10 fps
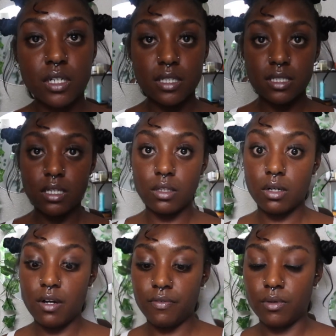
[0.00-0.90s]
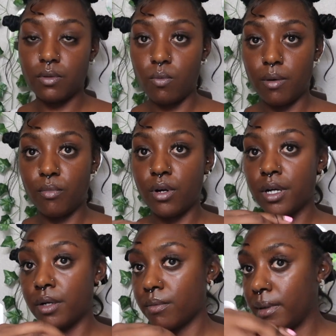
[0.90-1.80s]
gonna seal it off with one
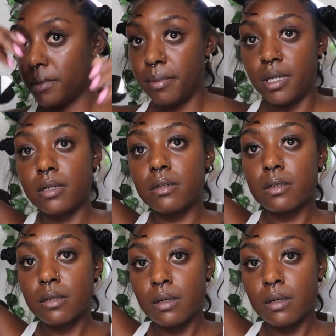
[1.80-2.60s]
more rubber band.